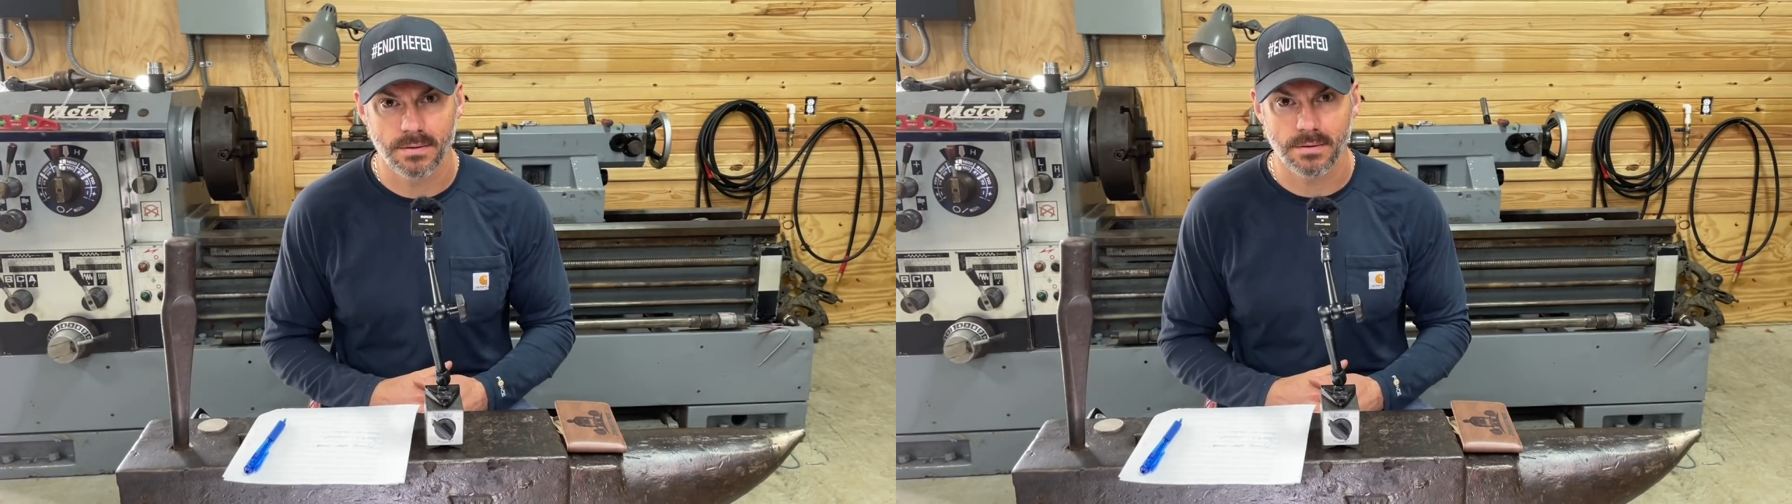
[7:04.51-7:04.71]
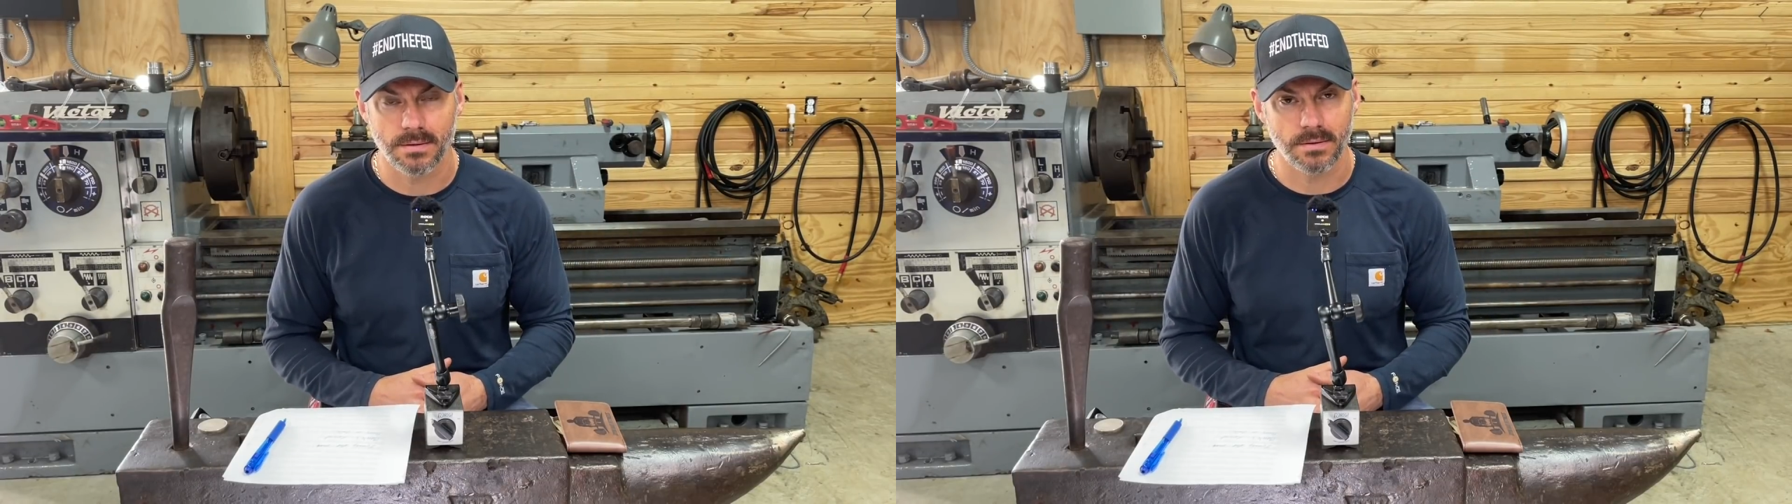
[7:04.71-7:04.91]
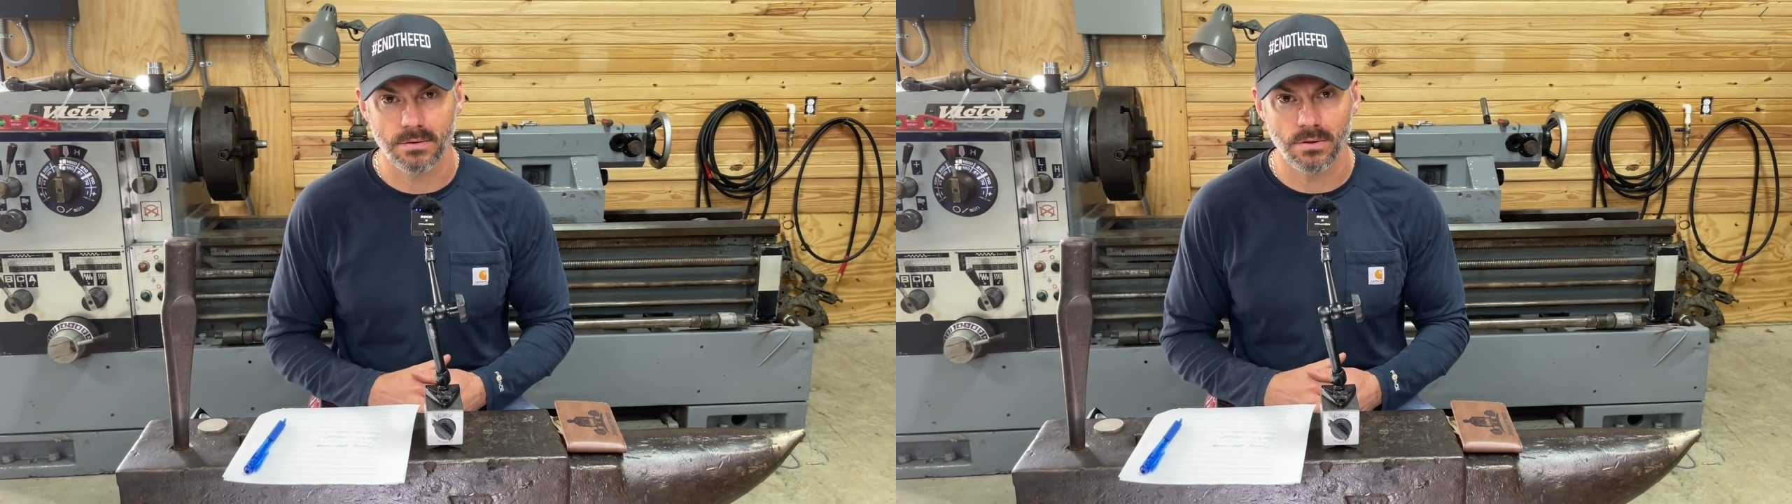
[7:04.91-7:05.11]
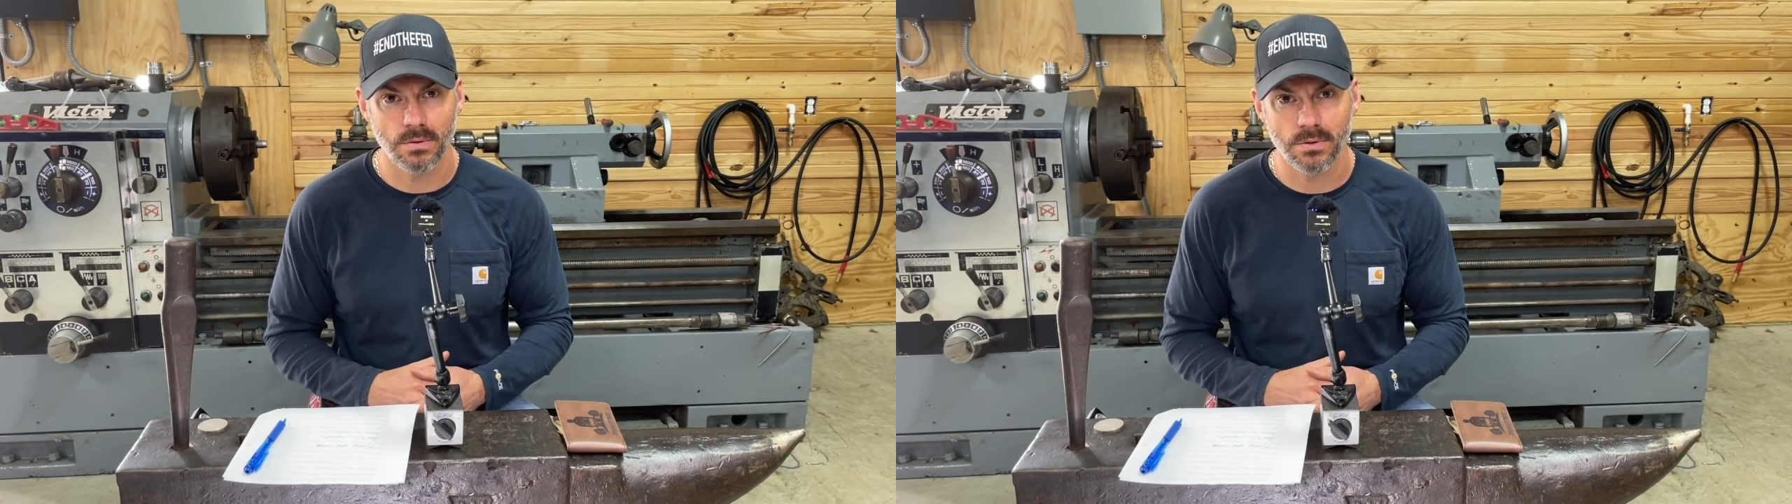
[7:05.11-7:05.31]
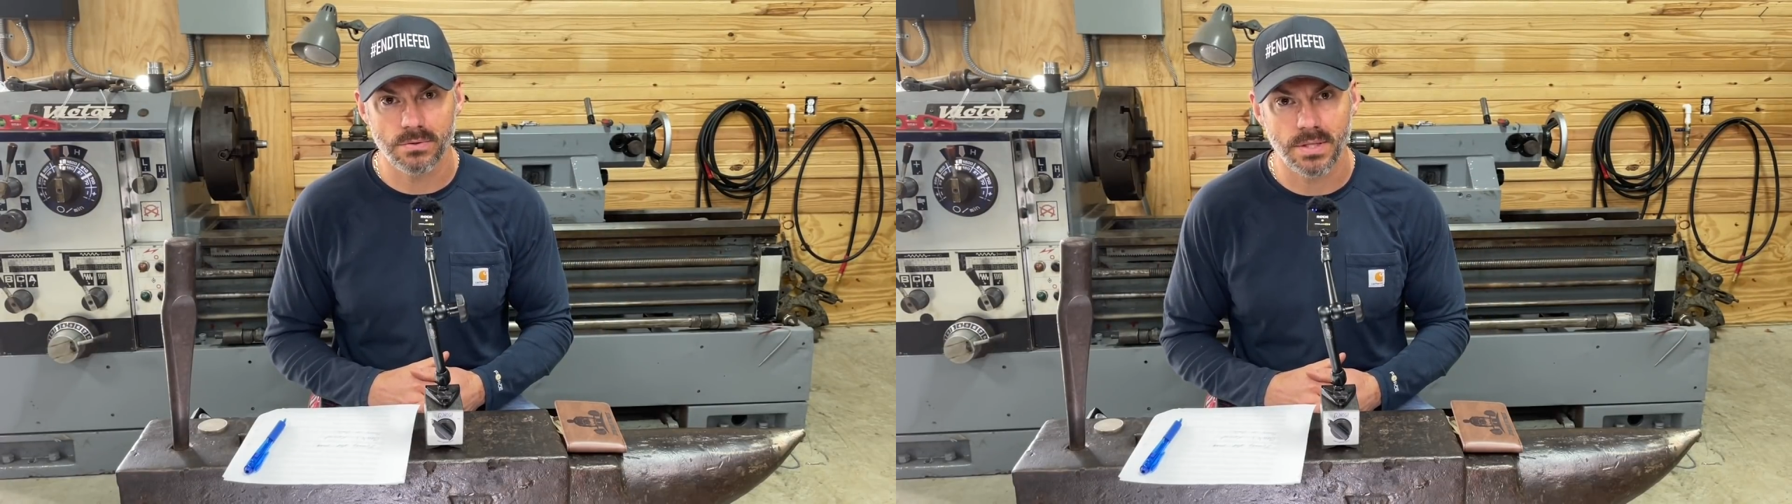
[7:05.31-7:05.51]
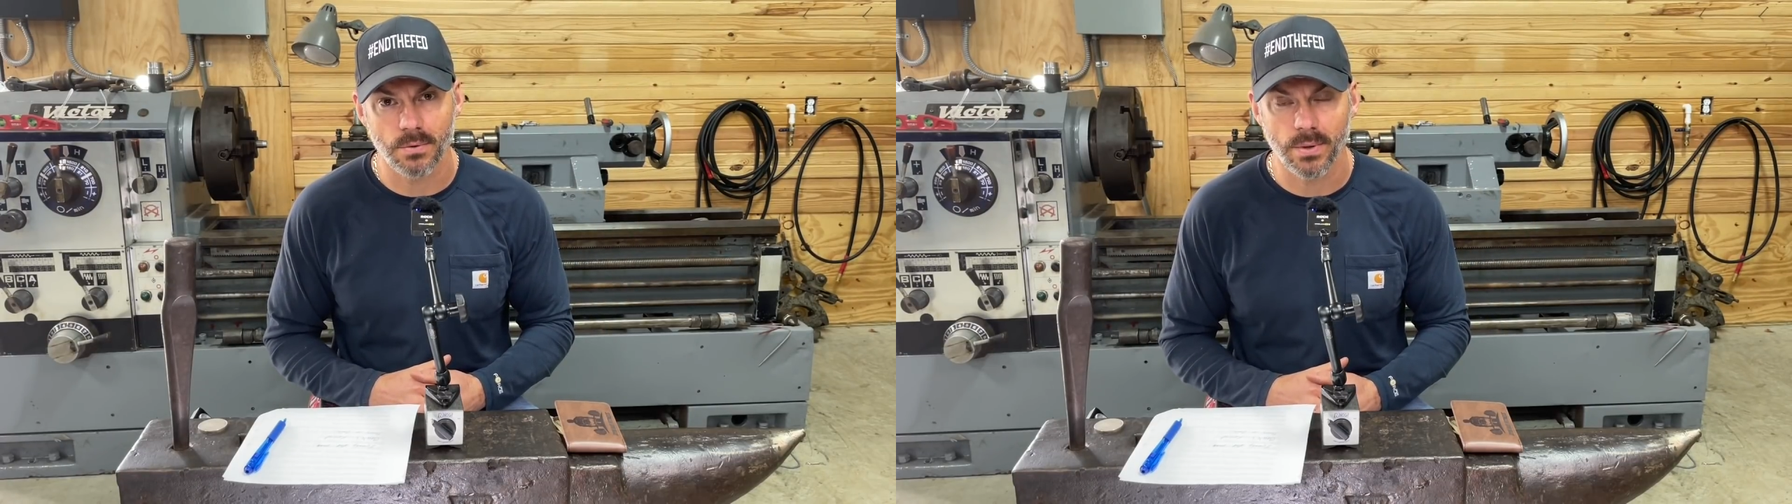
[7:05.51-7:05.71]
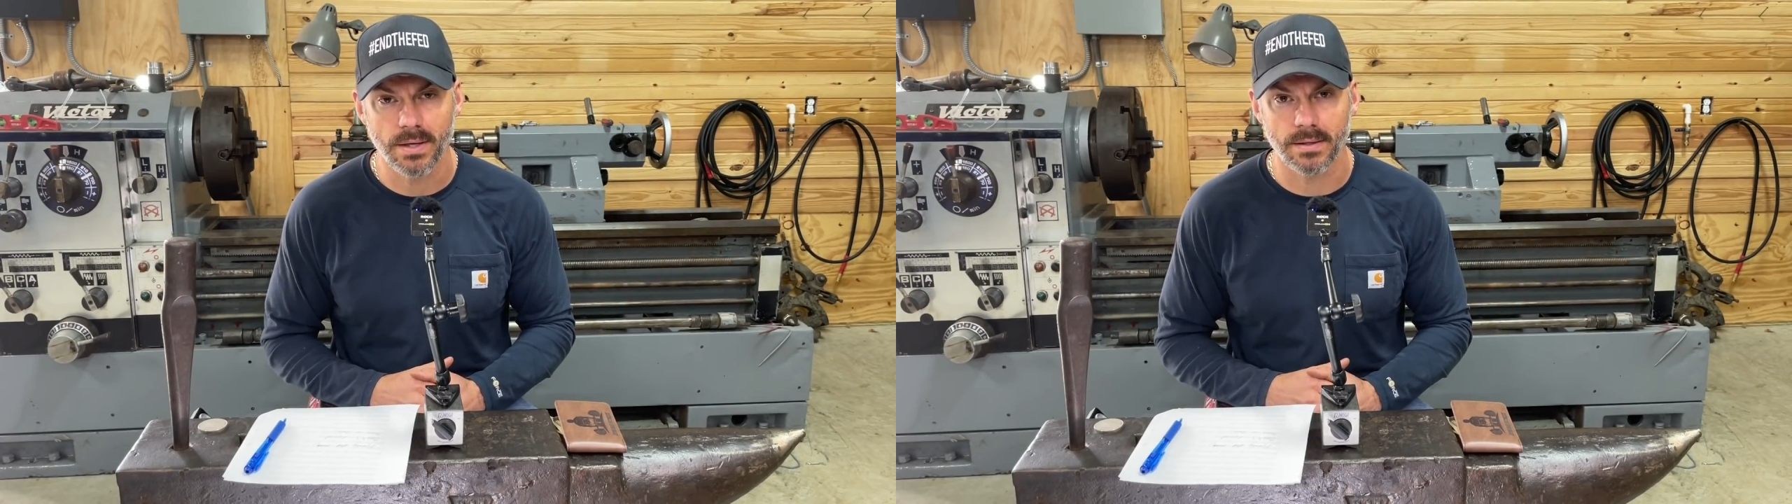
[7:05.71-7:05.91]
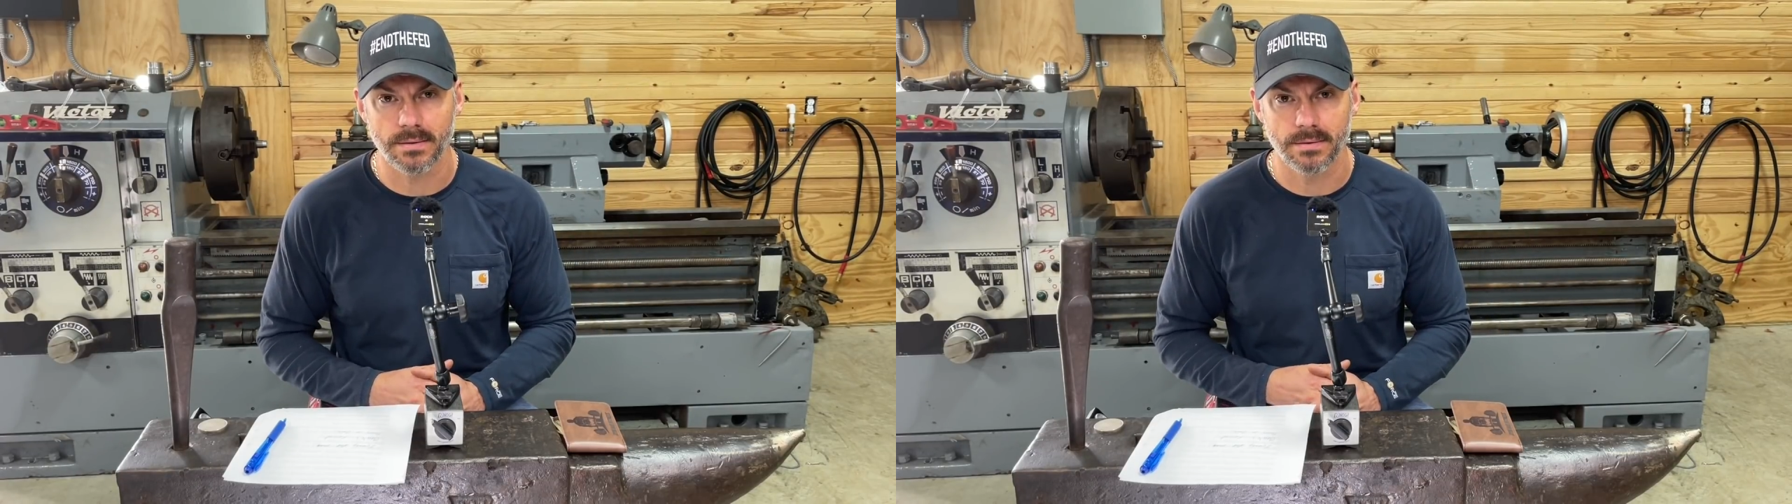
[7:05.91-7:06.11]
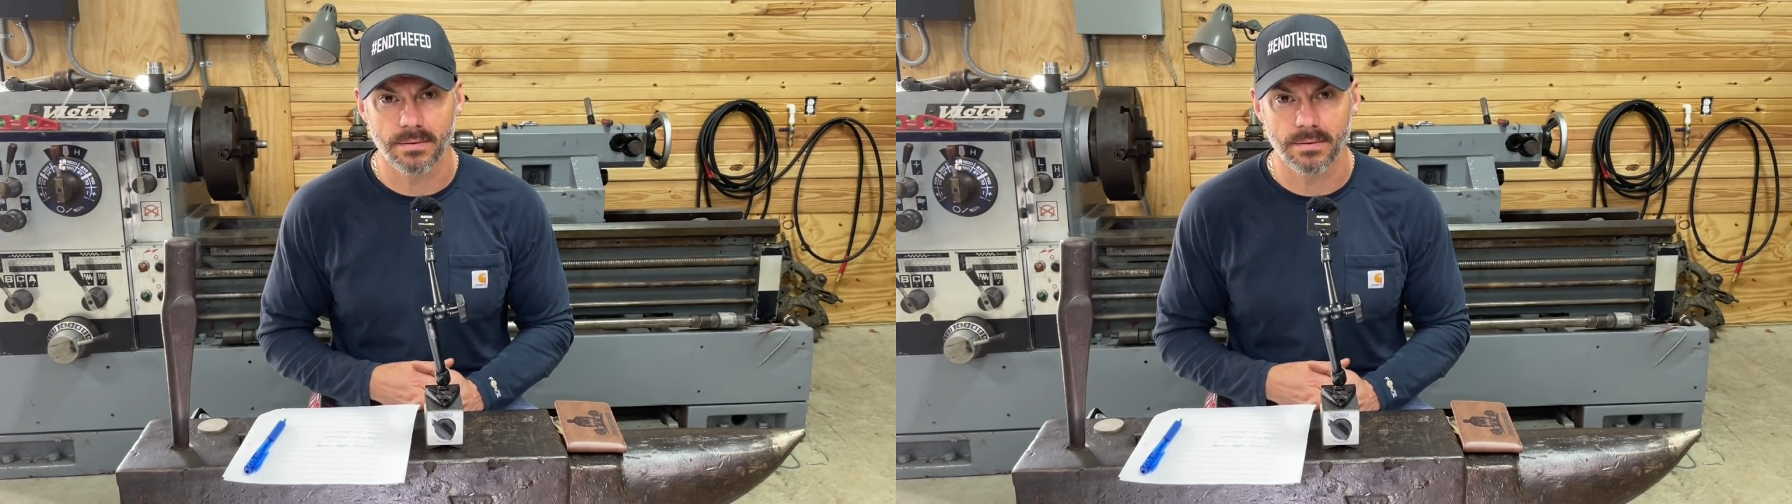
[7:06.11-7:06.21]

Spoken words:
You lose, they win.